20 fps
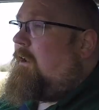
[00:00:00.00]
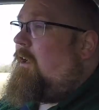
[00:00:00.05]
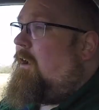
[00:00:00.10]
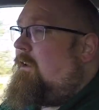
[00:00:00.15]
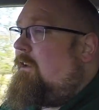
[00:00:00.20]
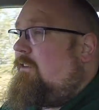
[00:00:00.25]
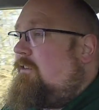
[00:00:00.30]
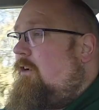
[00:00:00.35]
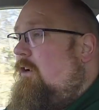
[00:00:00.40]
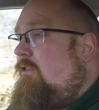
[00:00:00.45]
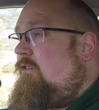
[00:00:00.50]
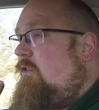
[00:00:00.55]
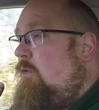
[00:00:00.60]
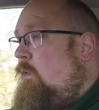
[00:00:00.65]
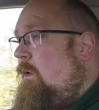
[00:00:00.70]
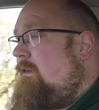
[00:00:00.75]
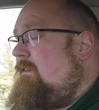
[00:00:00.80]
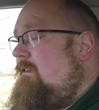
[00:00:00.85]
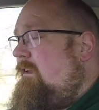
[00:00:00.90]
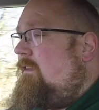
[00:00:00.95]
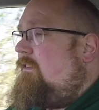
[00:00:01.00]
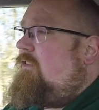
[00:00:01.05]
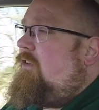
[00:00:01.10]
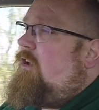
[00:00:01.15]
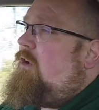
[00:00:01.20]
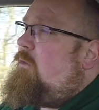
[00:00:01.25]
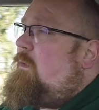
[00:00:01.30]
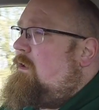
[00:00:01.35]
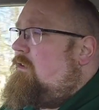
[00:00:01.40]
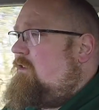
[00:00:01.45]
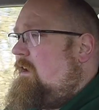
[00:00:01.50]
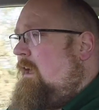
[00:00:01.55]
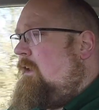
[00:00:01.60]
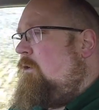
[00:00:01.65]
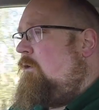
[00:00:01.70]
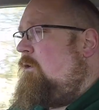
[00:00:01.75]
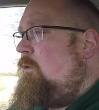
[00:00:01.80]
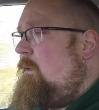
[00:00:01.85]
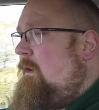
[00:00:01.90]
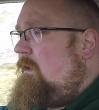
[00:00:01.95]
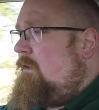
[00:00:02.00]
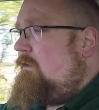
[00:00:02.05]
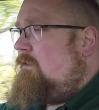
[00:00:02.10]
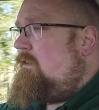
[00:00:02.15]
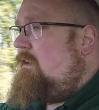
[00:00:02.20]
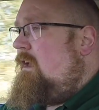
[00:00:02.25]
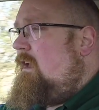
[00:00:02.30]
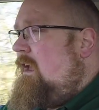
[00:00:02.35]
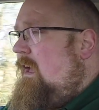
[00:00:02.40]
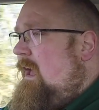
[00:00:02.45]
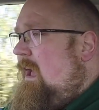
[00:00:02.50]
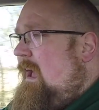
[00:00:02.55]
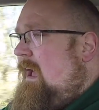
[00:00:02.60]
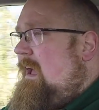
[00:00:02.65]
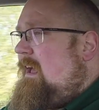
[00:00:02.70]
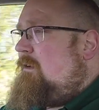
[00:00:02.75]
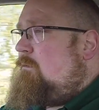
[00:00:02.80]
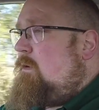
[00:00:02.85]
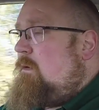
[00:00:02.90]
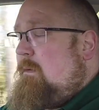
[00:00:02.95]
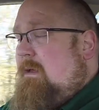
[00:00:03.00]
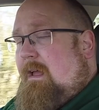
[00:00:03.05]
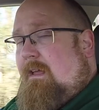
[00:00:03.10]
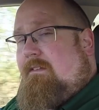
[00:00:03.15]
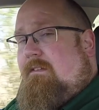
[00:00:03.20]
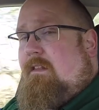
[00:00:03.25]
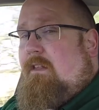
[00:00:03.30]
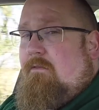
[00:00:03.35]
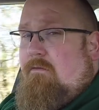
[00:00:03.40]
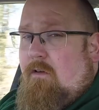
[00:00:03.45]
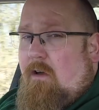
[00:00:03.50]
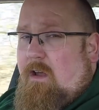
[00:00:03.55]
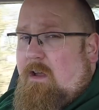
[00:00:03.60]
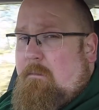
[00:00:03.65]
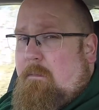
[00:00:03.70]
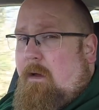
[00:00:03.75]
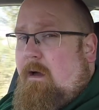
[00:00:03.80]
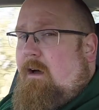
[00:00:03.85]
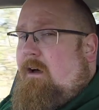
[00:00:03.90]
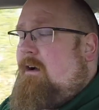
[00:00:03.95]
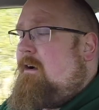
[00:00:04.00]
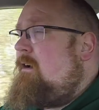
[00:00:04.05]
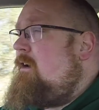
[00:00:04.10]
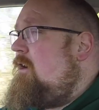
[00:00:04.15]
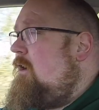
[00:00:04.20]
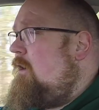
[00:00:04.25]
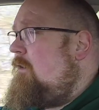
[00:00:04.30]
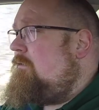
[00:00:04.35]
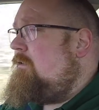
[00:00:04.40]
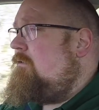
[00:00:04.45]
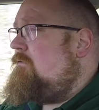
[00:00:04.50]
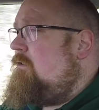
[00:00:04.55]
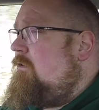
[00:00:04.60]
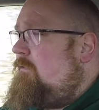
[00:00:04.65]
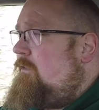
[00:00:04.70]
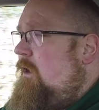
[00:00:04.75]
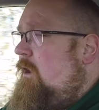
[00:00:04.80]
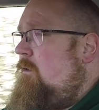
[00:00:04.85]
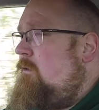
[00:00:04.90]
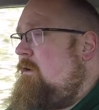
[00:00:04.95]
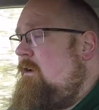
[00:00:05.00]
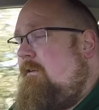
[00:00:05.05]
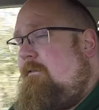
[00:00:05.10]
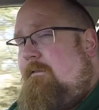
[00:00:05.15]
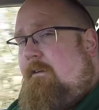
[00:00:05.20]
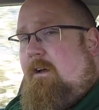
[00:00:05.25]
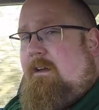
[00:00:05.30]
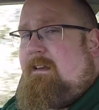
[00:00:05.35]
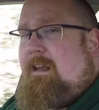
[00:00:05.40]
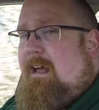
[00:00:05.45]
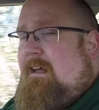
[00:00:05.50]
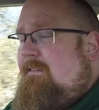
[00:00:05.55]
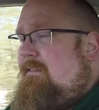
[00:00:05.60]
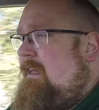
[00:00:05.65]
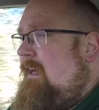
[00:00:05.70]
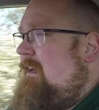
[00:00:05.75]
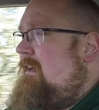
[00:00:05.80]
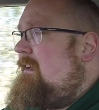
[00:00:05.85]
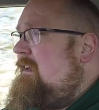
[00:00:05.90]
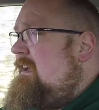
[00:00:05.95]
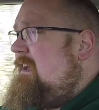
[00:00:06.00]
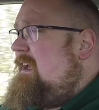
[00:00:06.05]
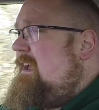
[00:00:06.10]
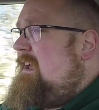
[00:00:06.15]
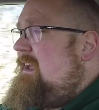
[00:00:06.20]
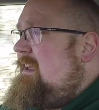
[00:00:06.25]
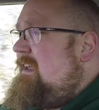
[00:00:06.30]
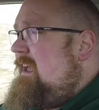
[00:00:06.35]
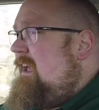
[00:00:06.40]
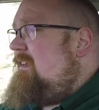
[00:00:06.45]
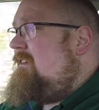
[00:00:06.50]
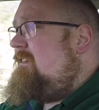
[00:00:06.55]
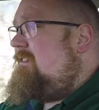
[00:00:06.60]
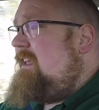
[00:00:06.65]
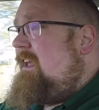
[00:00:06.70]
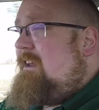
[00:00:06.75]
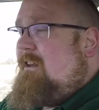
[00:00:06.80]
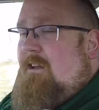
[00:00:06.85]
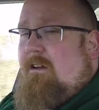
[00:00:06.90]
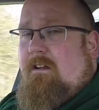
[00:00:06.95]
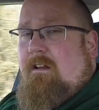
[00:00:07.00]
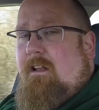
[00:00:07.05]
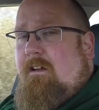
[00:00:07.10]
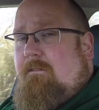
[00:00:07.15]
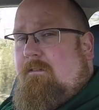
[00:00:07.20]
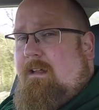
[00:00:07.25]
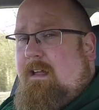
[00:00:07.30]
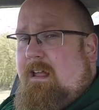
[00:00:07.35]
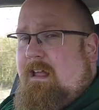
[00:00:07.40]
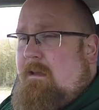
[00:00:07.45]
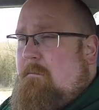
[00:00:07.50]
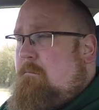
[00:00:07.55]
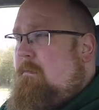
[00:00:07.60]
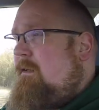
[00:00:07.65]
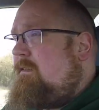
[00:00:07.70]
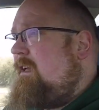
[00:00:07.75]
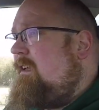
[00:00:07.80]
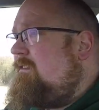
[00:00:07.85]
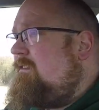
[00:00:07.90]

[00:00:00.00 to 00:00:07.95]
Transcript: line has got 22-inch alloy wheels, and when we get to the ride part of the review you'll find out that yes, they look lovely, but they